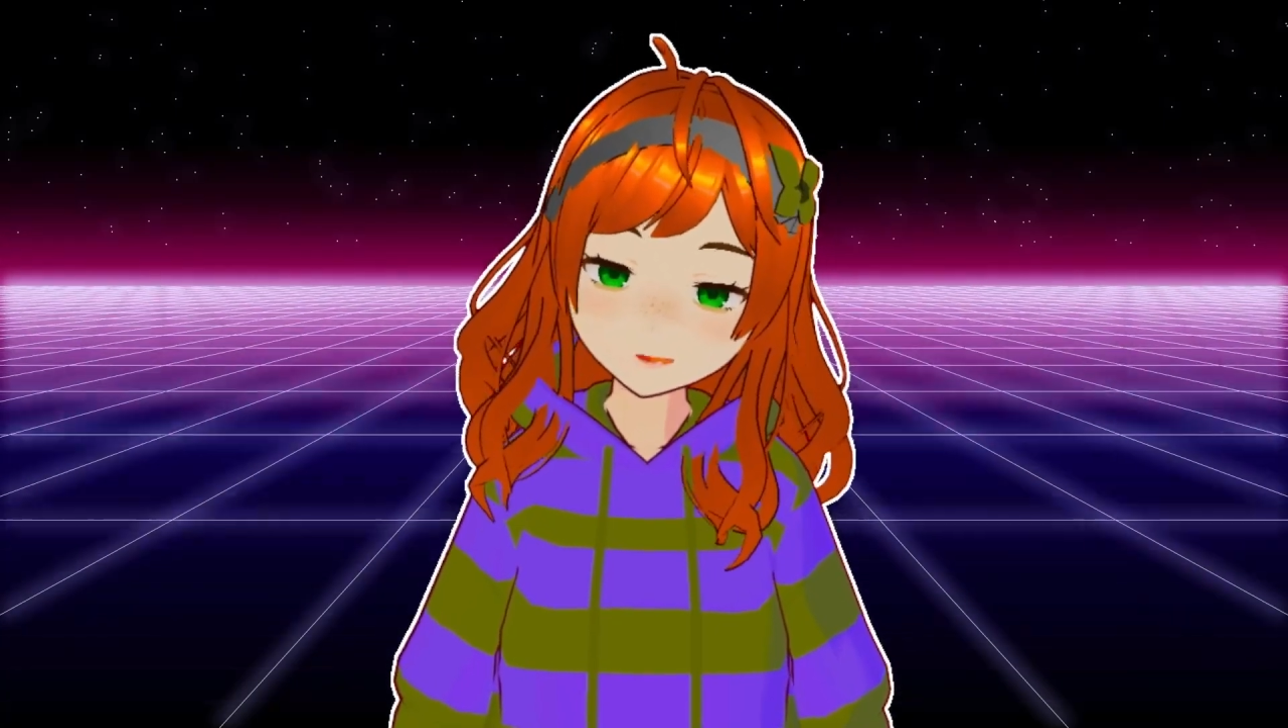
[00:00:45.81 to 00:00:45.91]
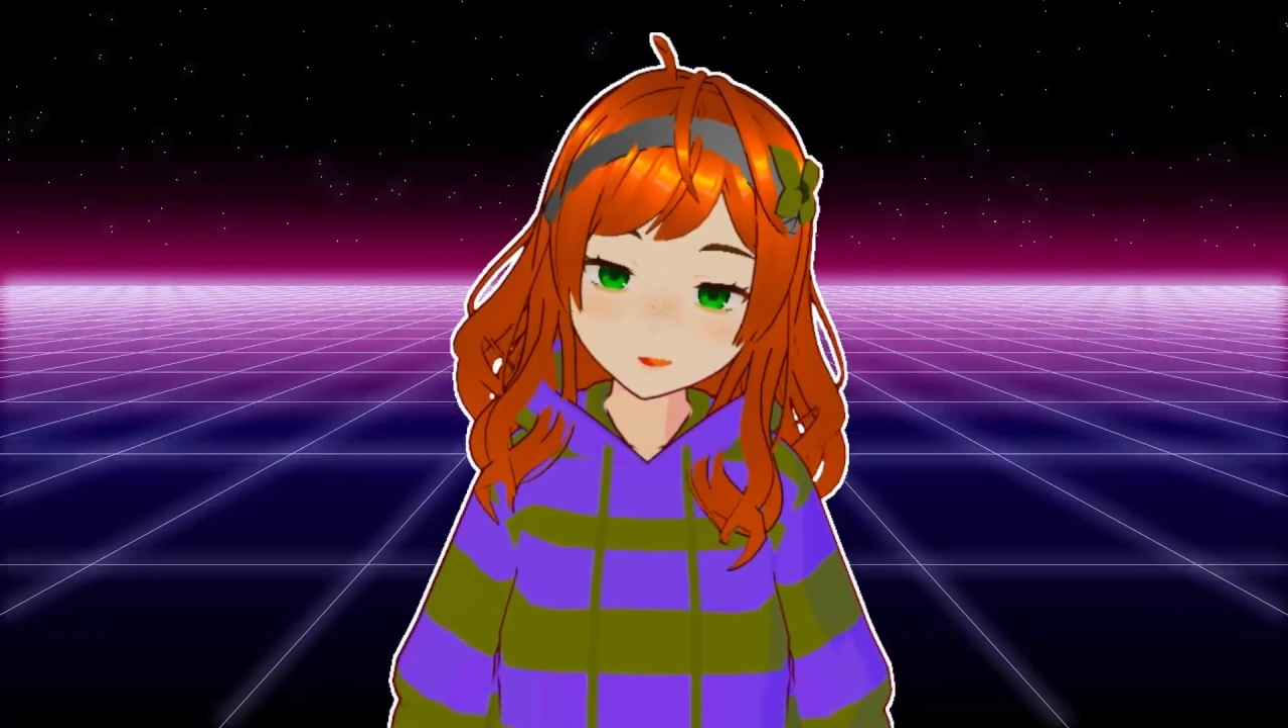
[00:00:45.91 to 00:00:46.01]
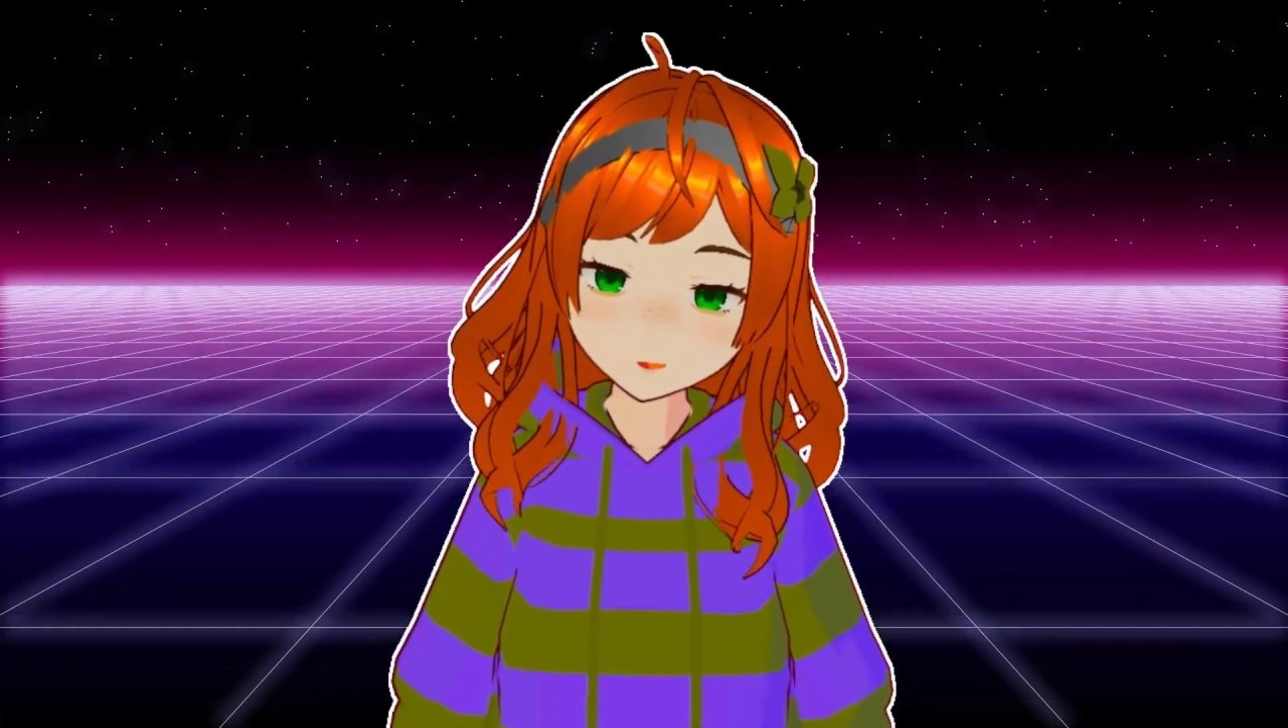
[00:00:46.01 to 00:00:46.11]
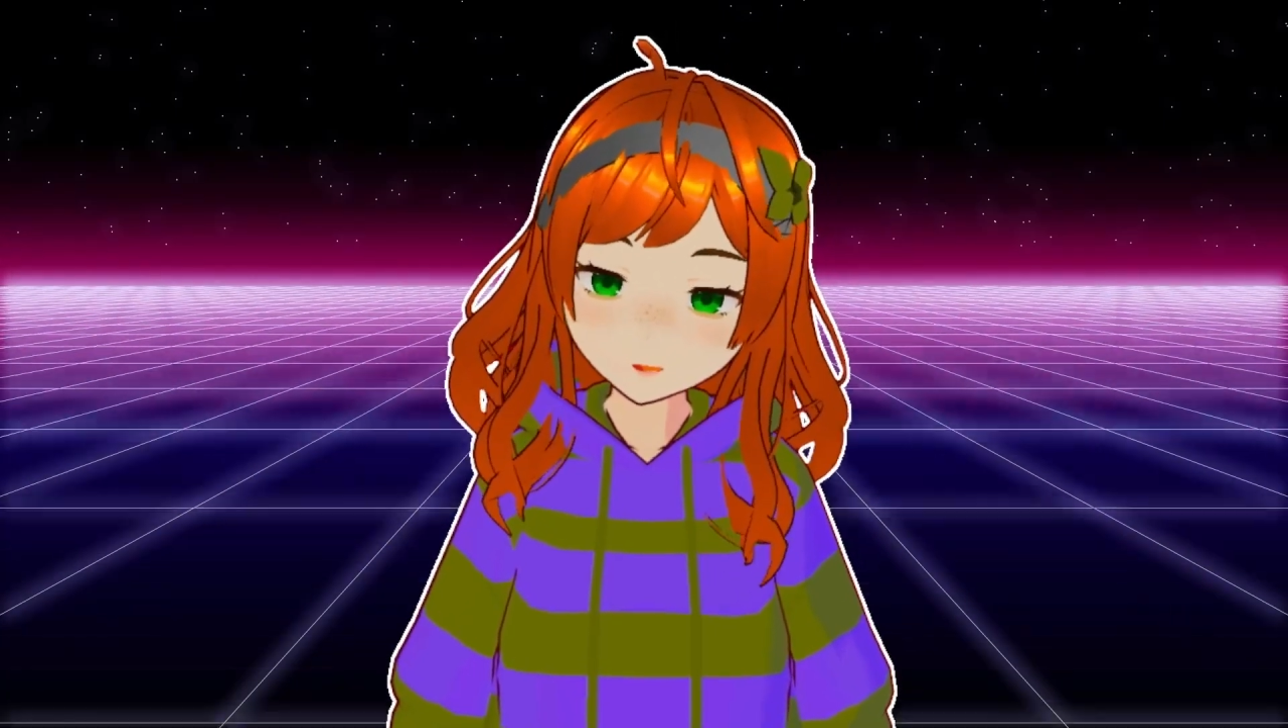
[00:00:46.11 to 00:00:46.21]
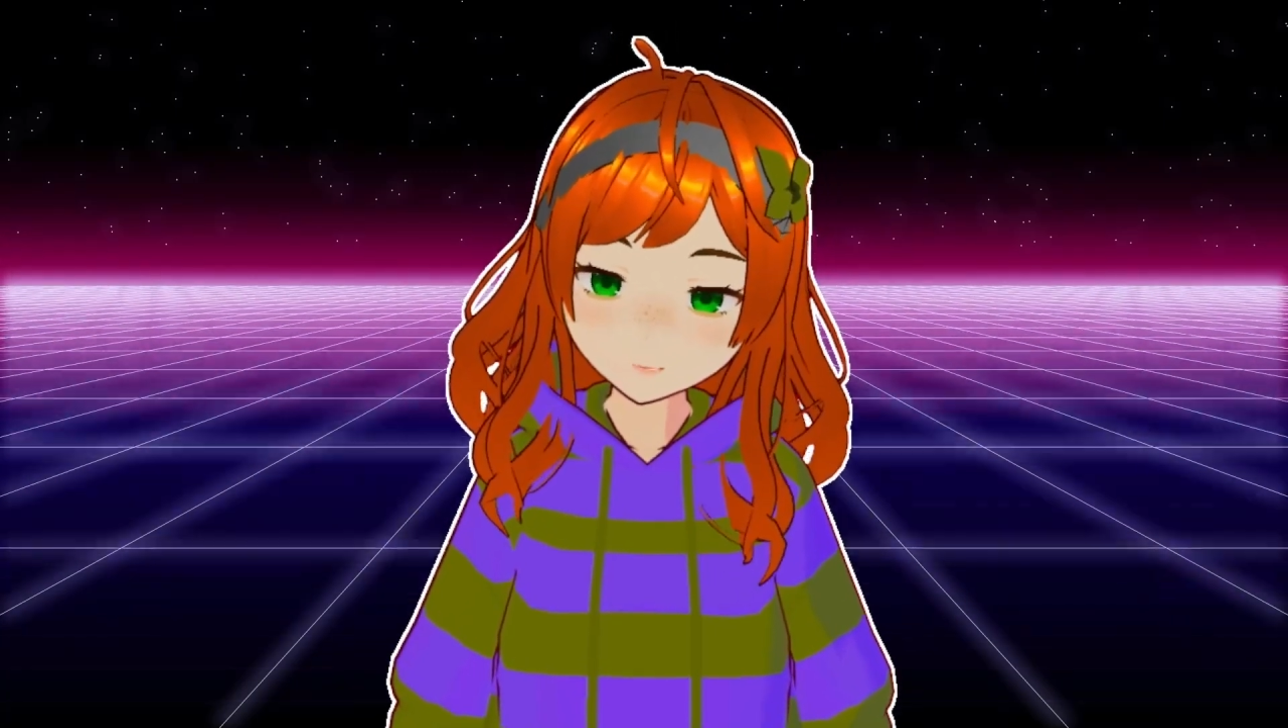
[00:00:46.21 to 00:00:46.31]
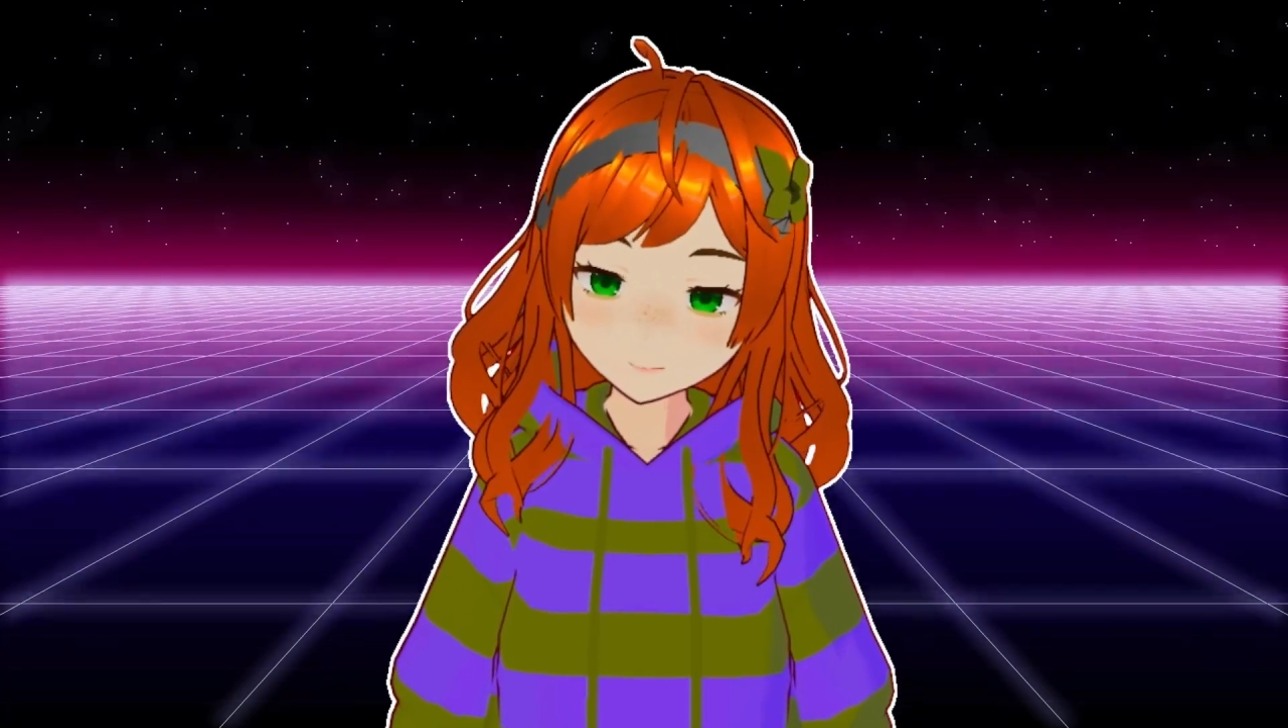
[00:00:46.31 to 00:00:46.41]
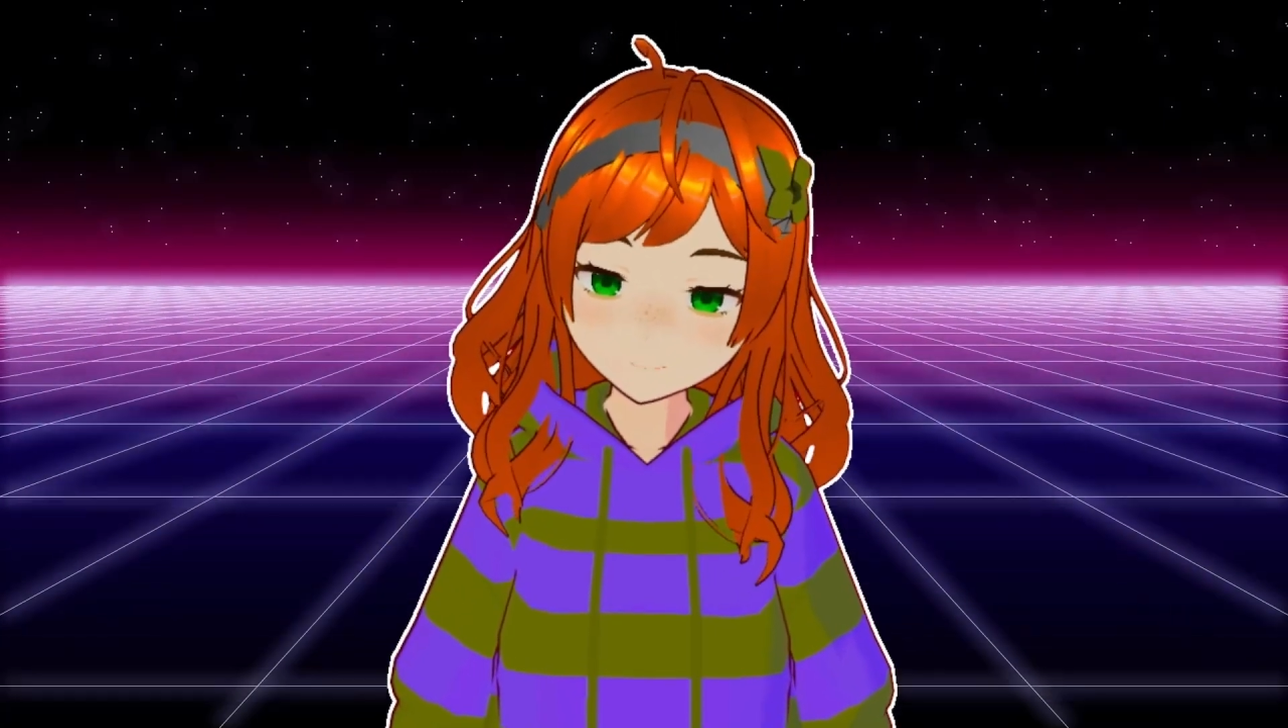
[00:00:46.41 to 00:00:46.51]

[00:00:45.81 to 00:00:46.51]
Judith